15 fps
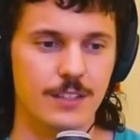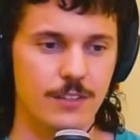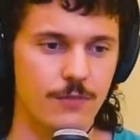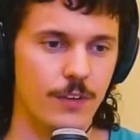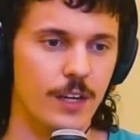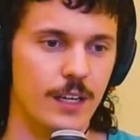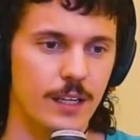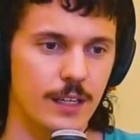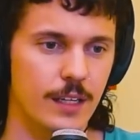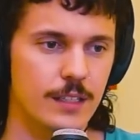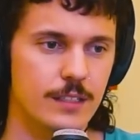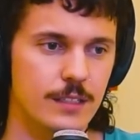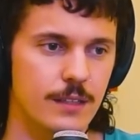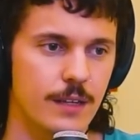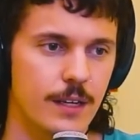is fucking,
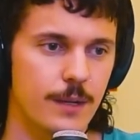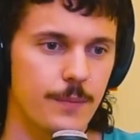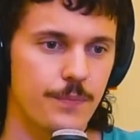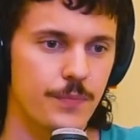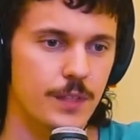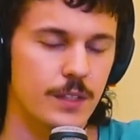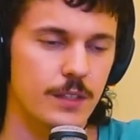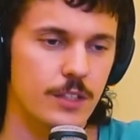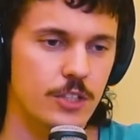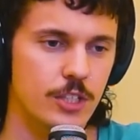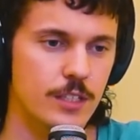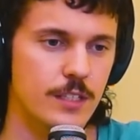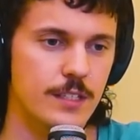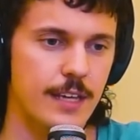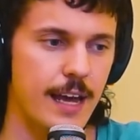this
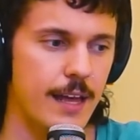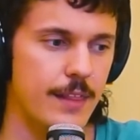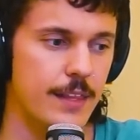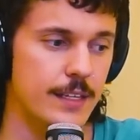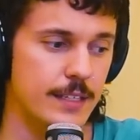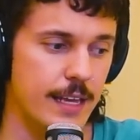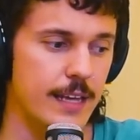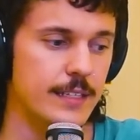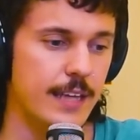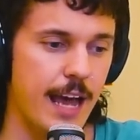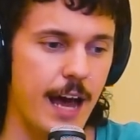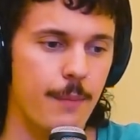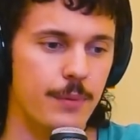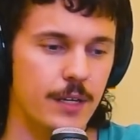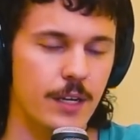shit is
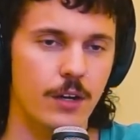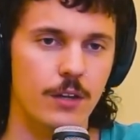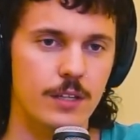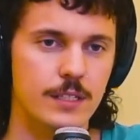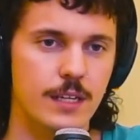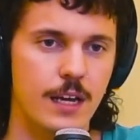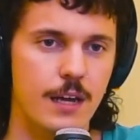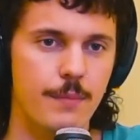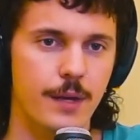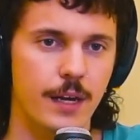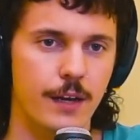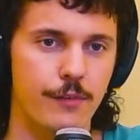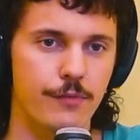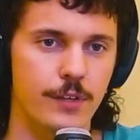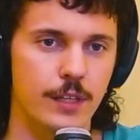happening all the time, and
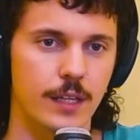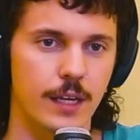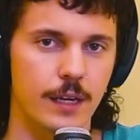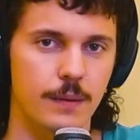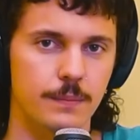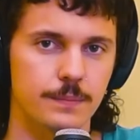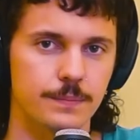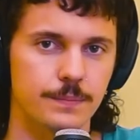I feel like